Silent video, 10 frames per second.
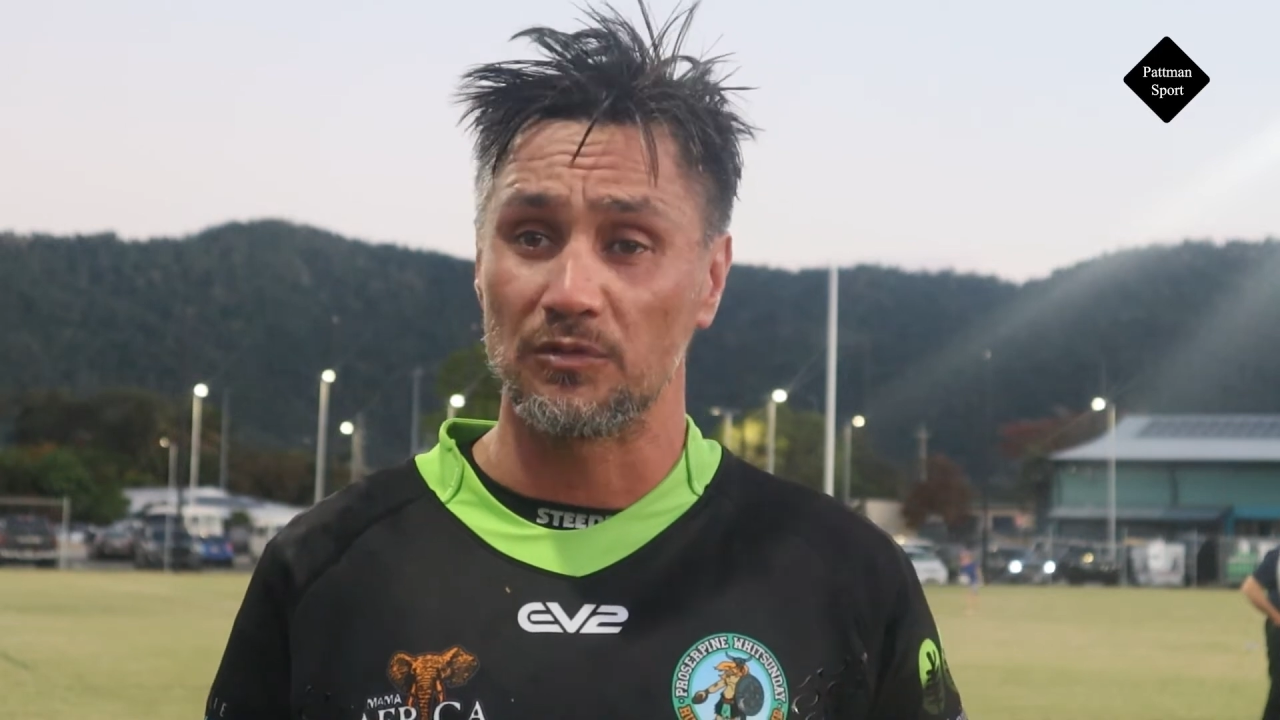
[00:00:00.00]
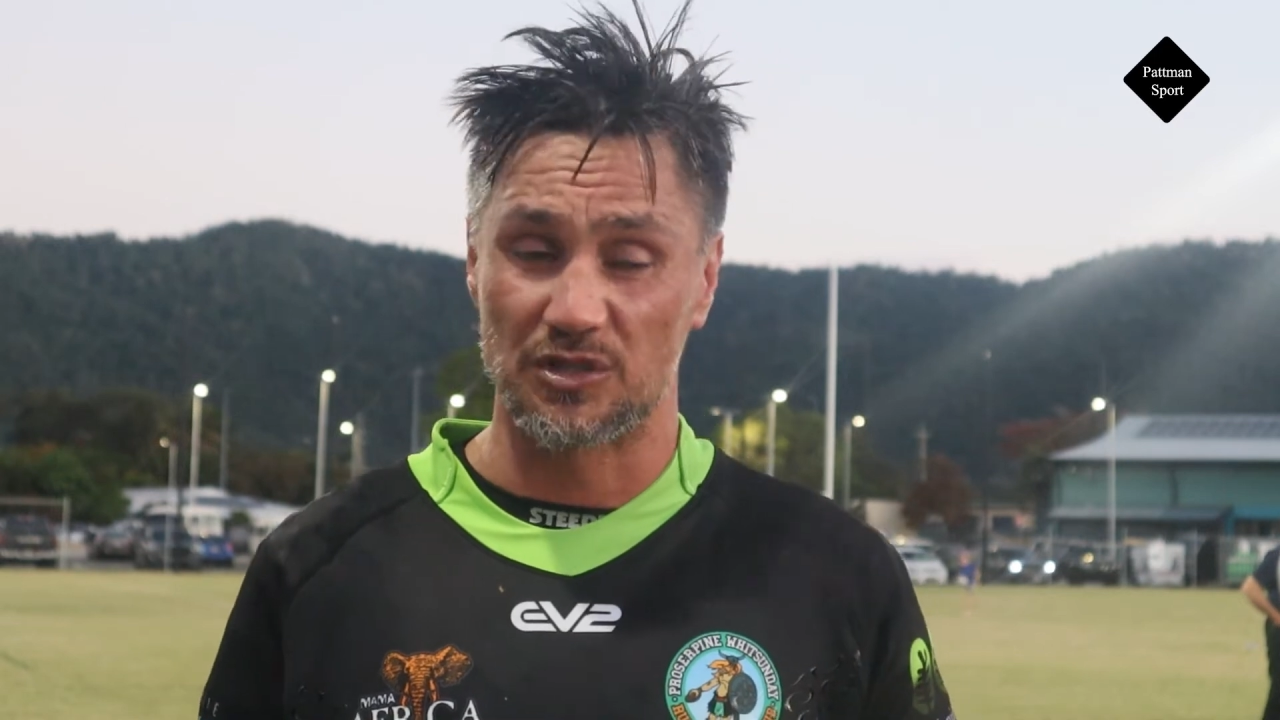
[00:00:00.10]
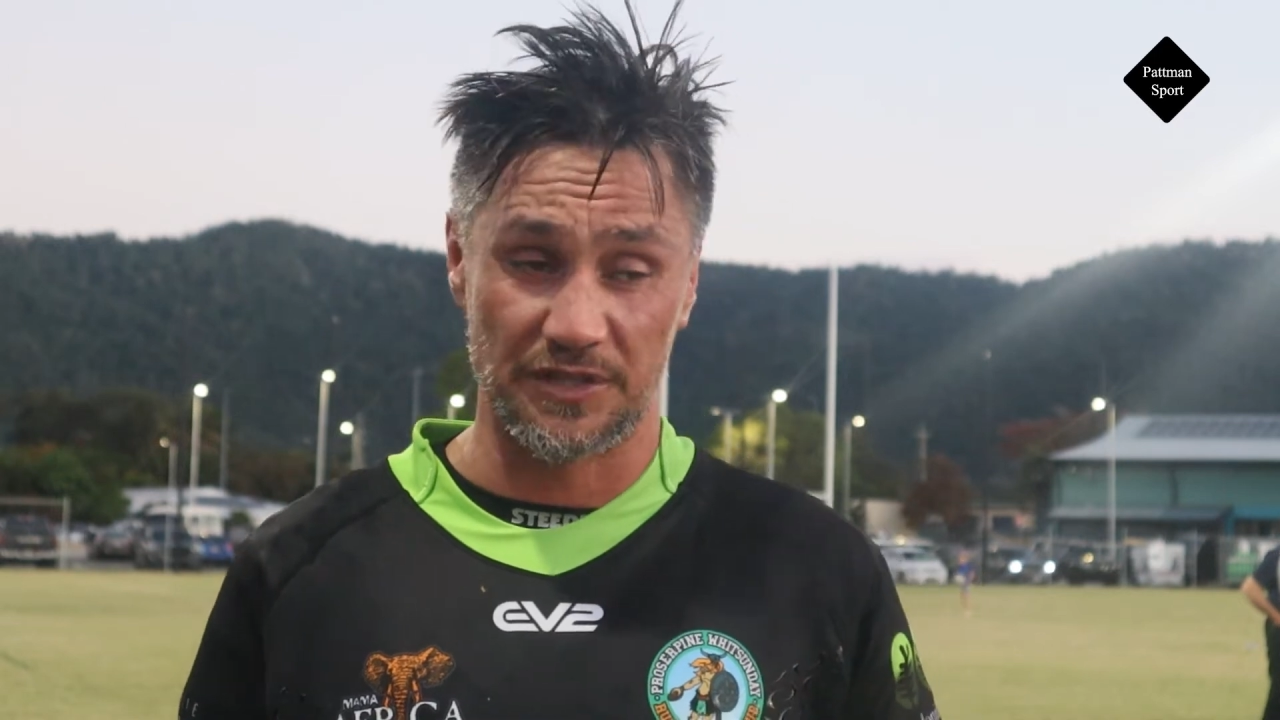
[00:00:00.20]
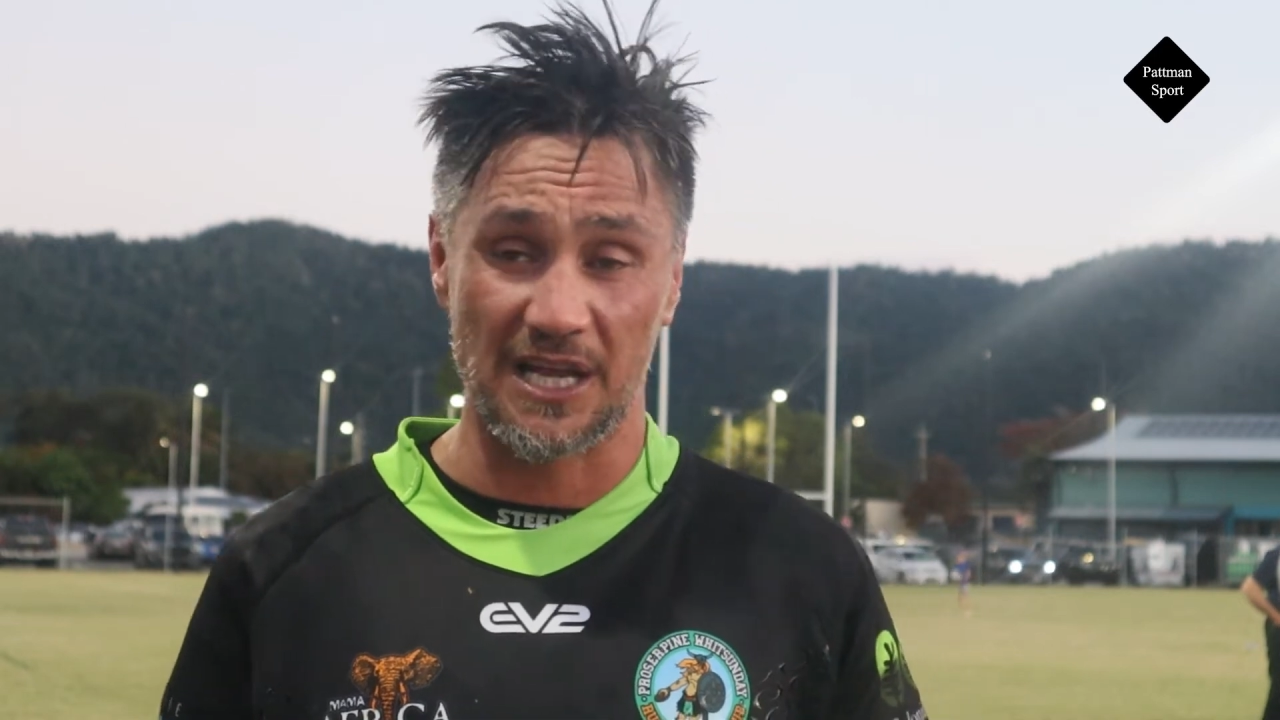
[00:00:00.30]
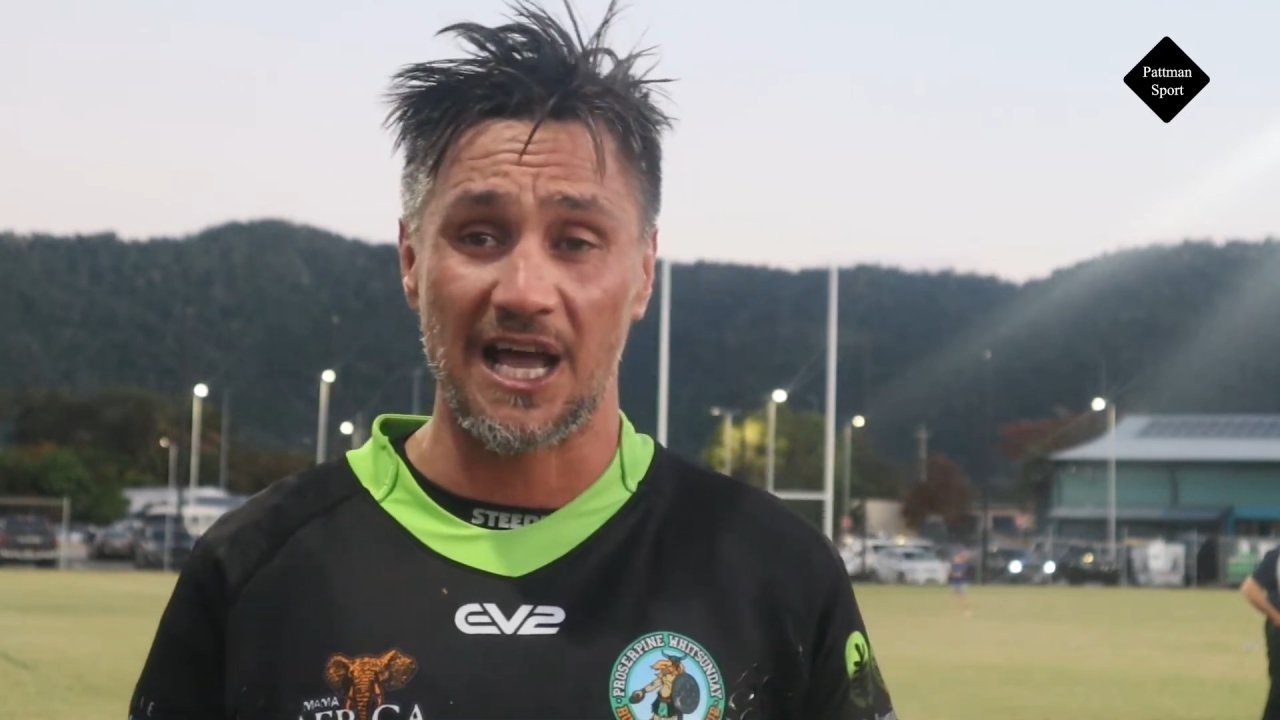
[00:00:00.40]

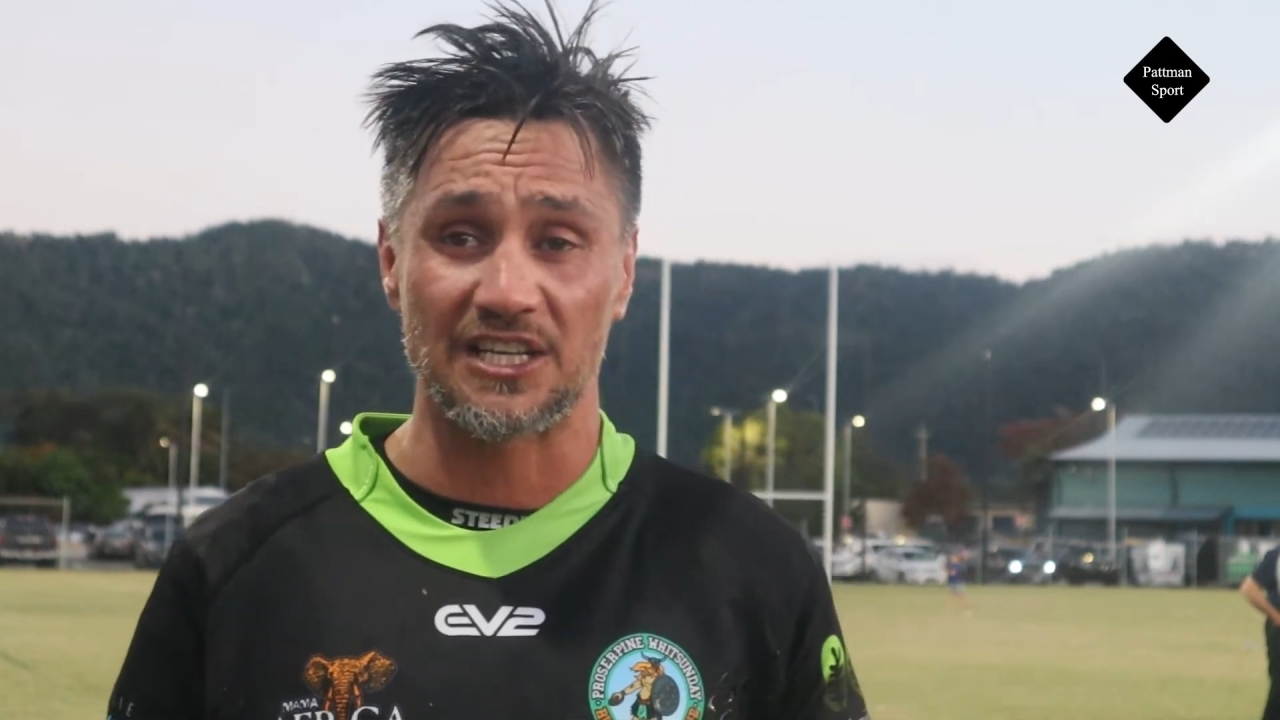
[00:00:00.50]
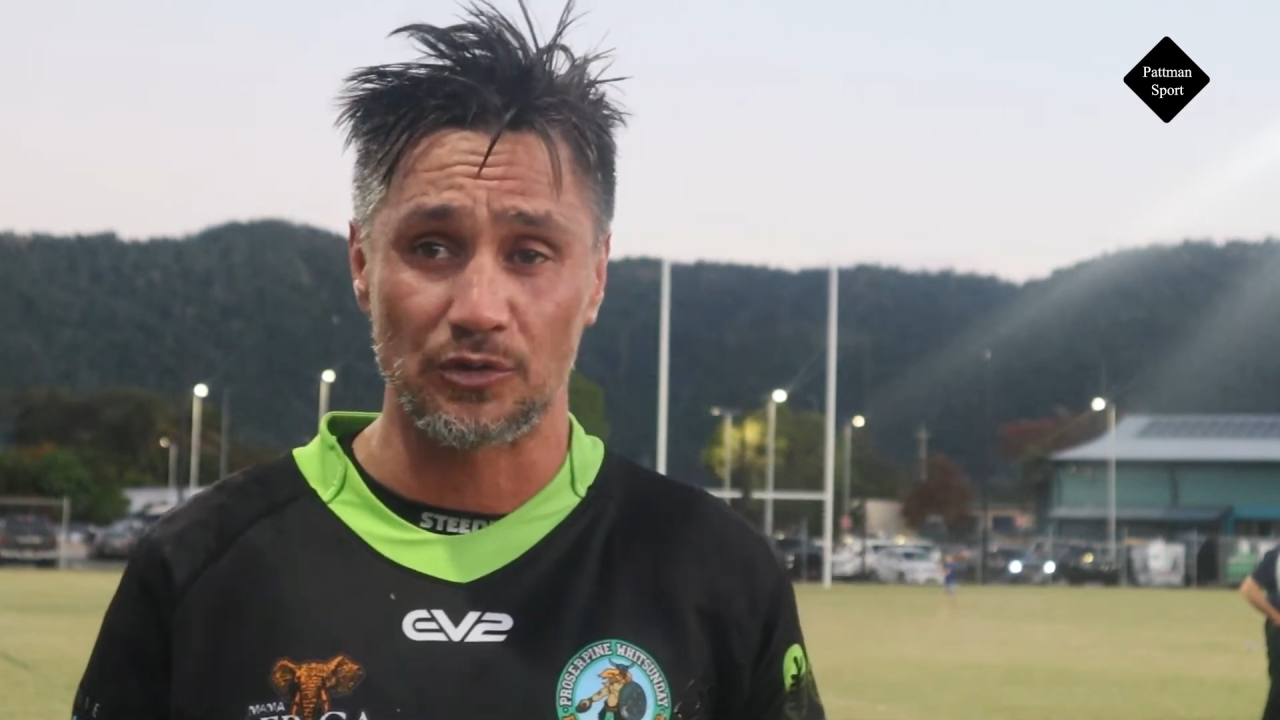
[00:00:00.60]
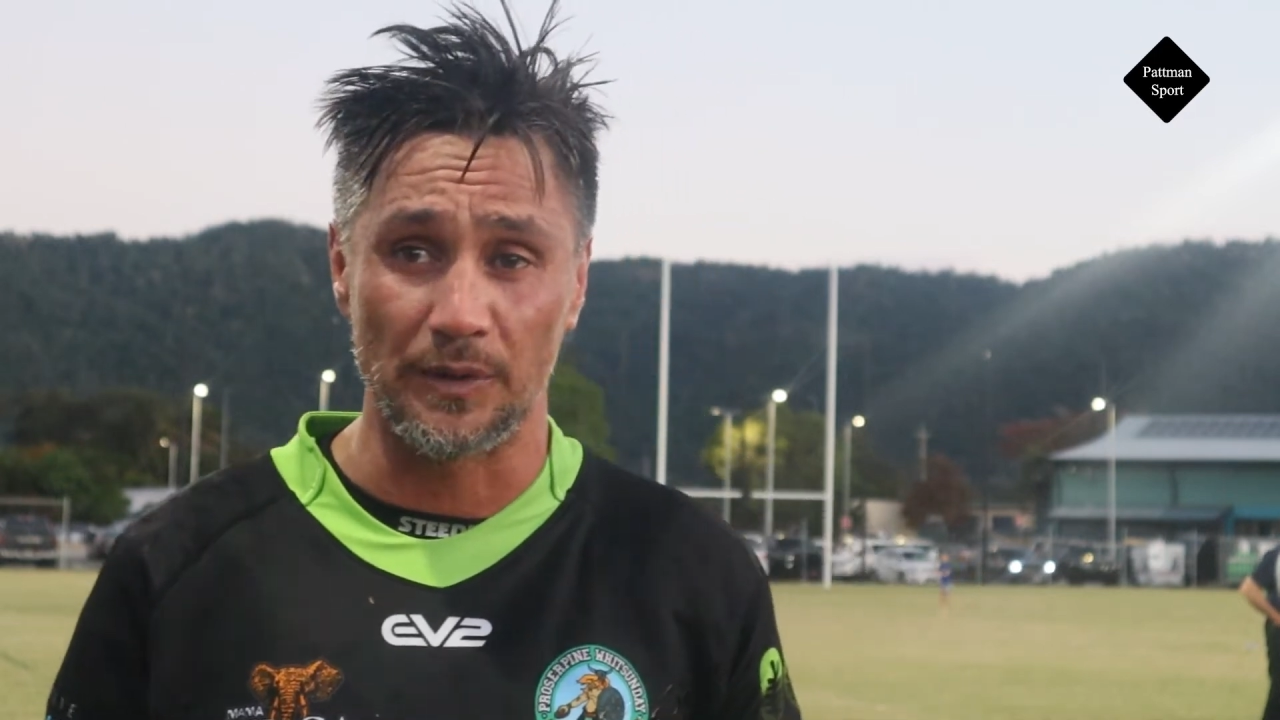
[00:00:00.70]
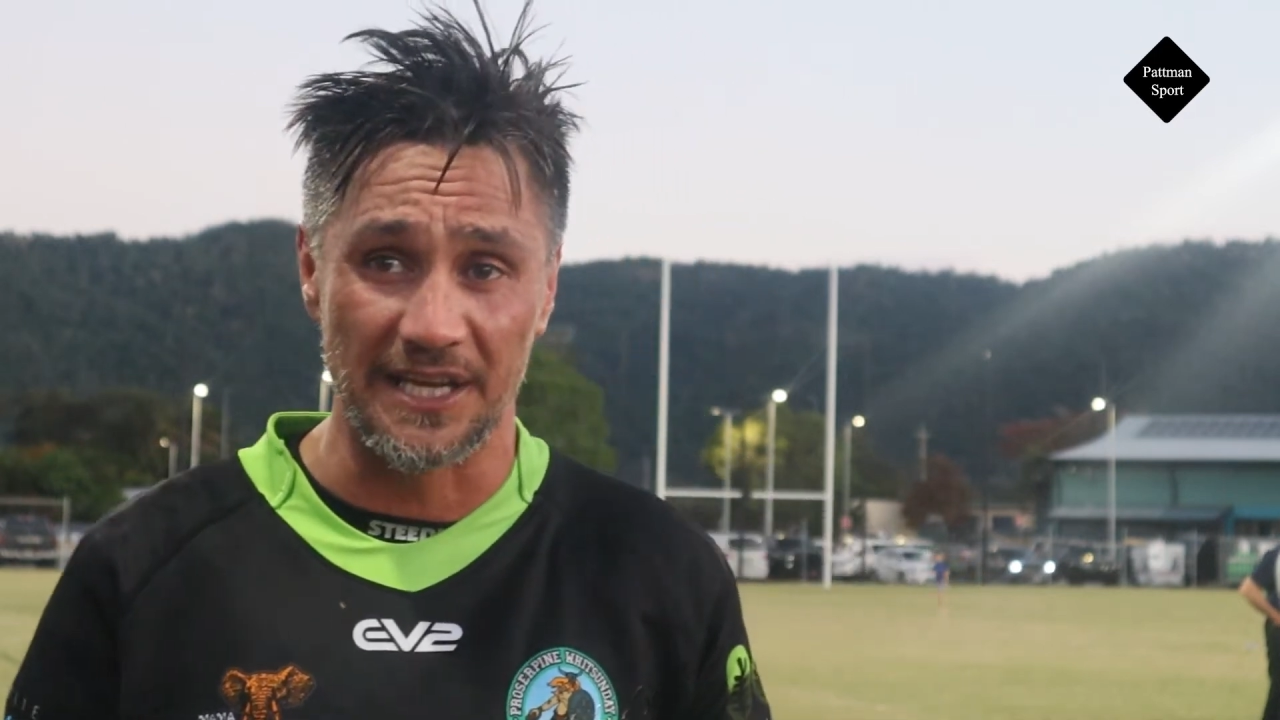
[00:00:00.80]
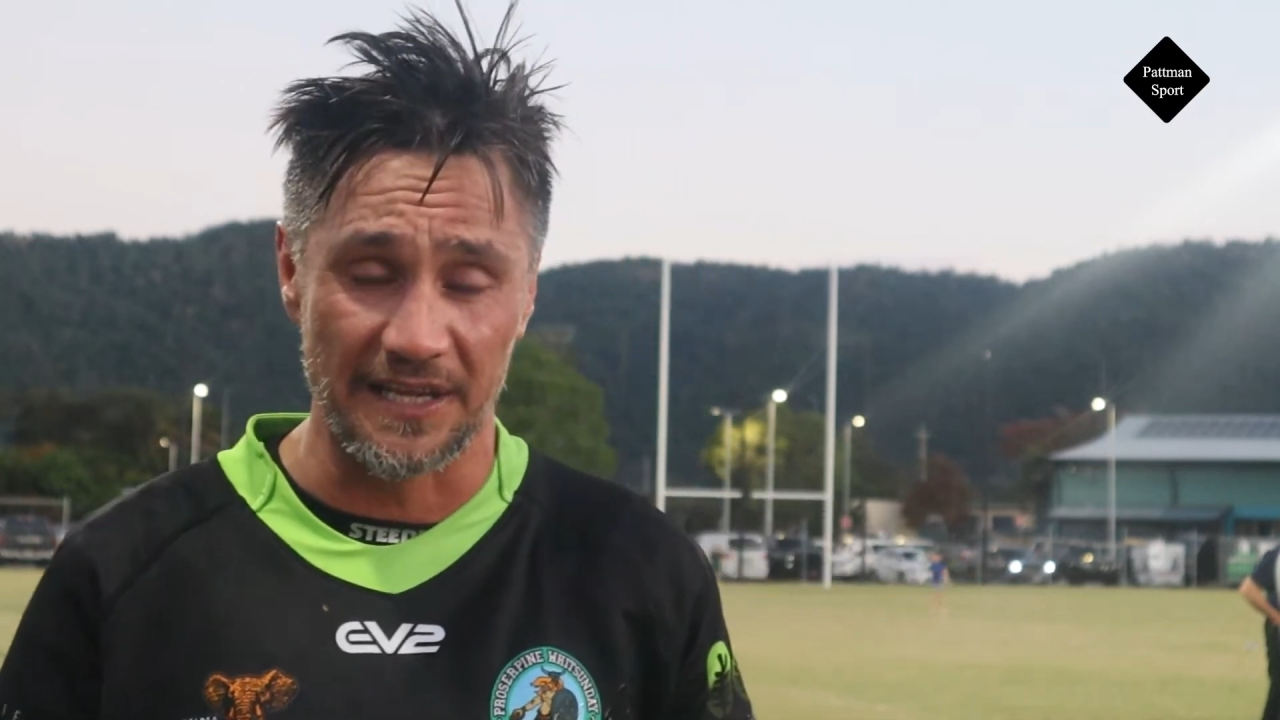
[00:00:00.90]
which was their last
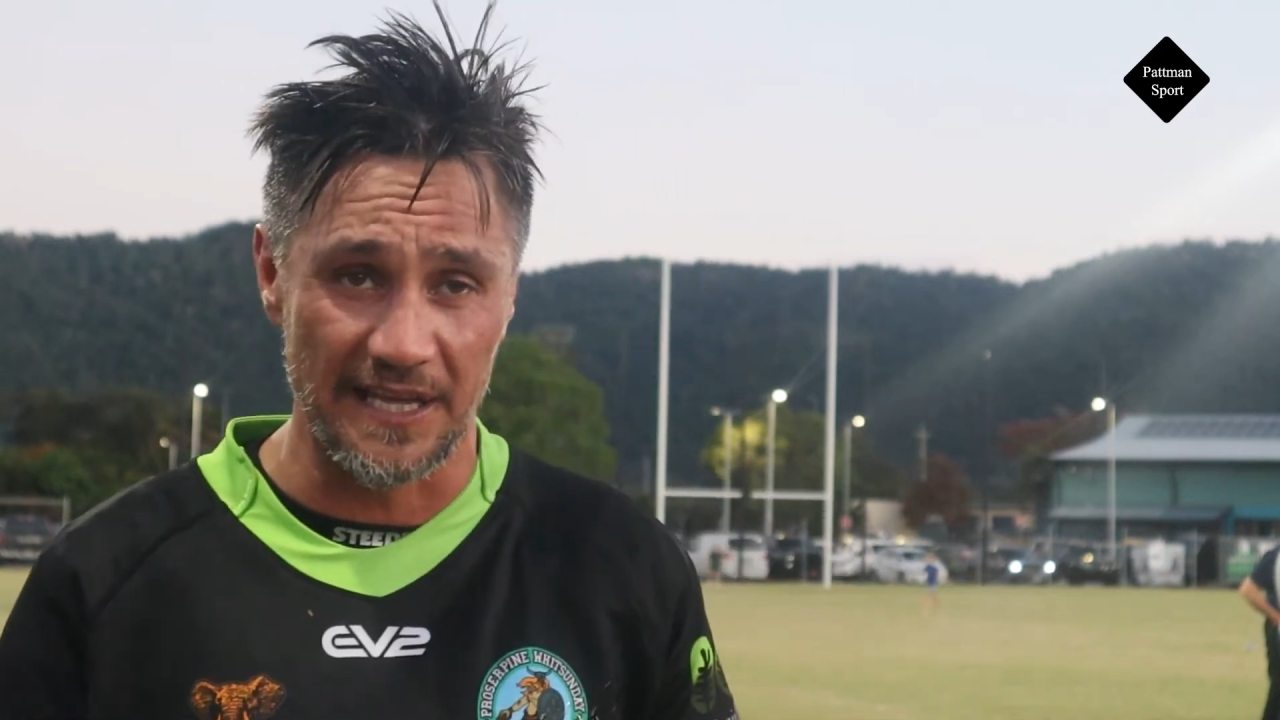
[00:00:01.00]
20,